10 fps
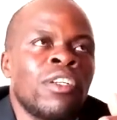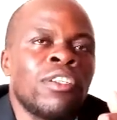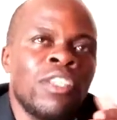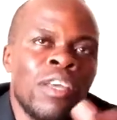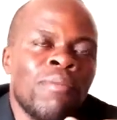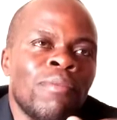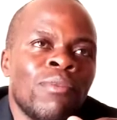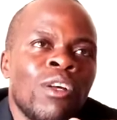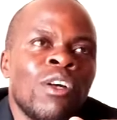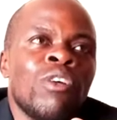Team,
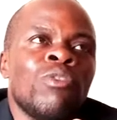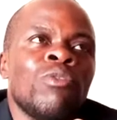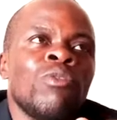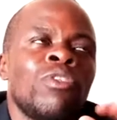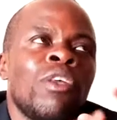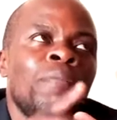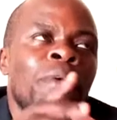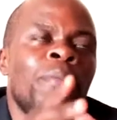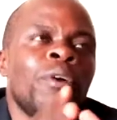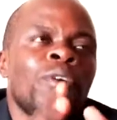you choose the
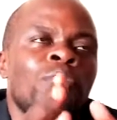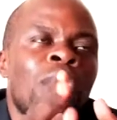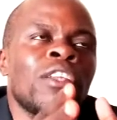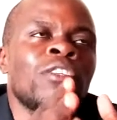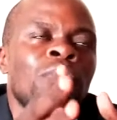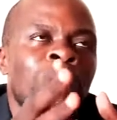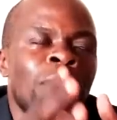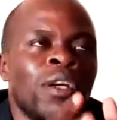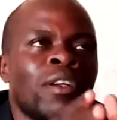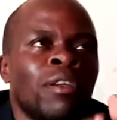people you want to
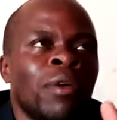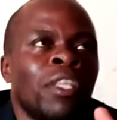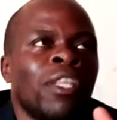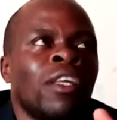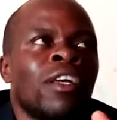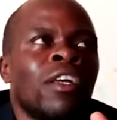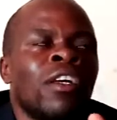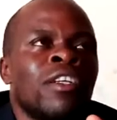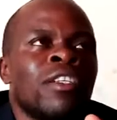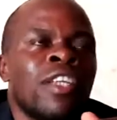mingle with.
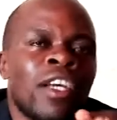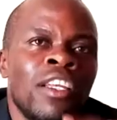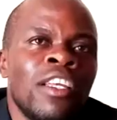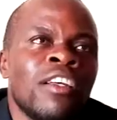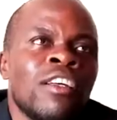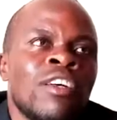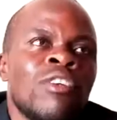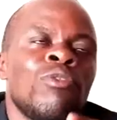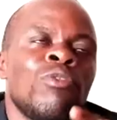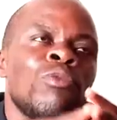Technique,
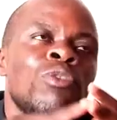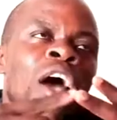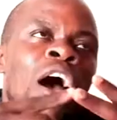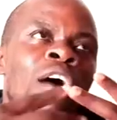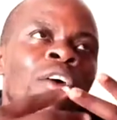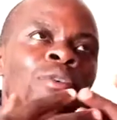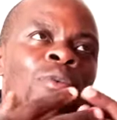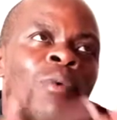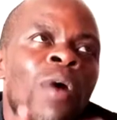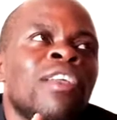you choose how you
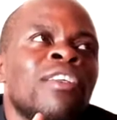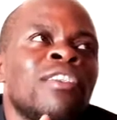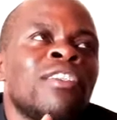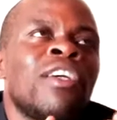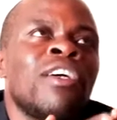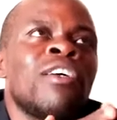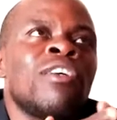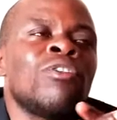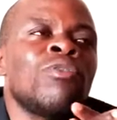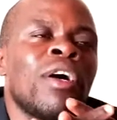want
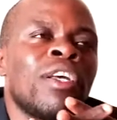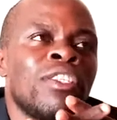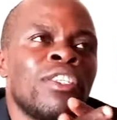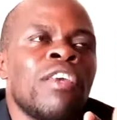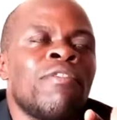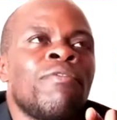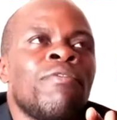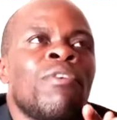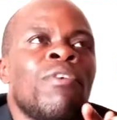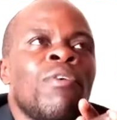to achieve
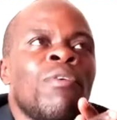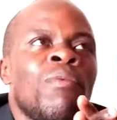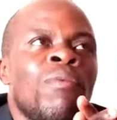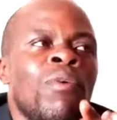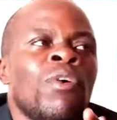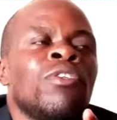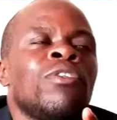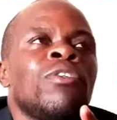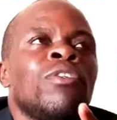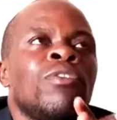what
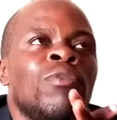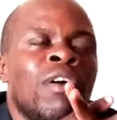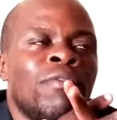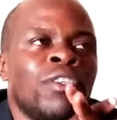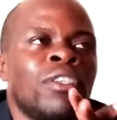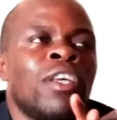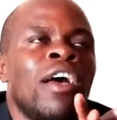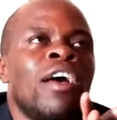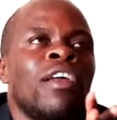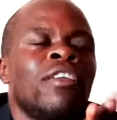you have
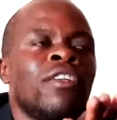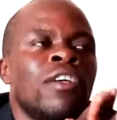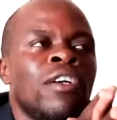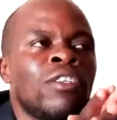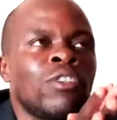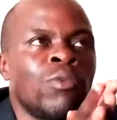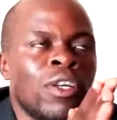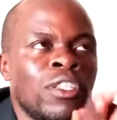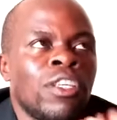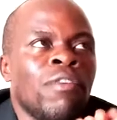desired to
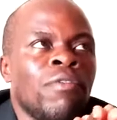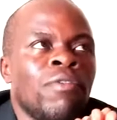achieve.